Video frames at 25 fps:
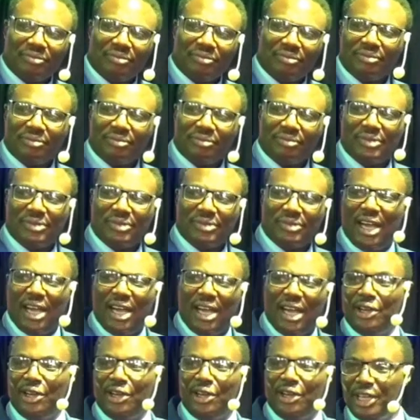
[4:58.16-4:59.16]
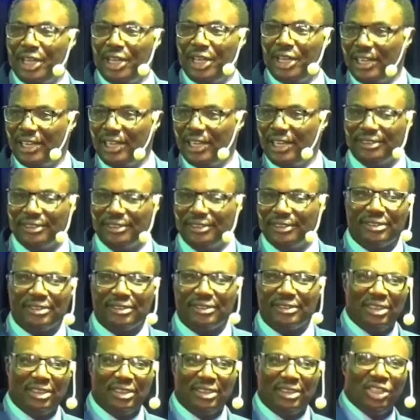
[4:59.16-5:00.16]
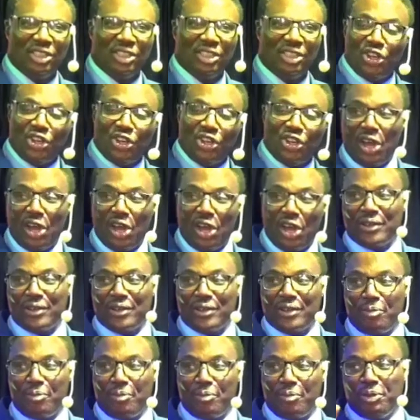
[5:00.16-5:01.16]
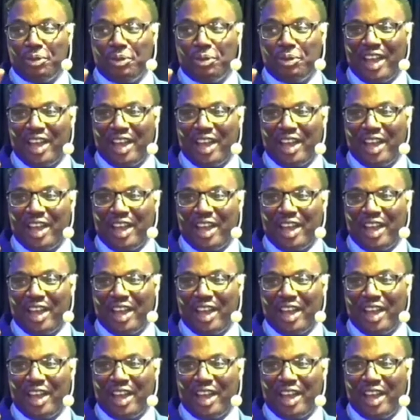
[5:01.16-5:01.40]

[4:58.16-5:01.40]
Hallelujah. You don't know how some people fight for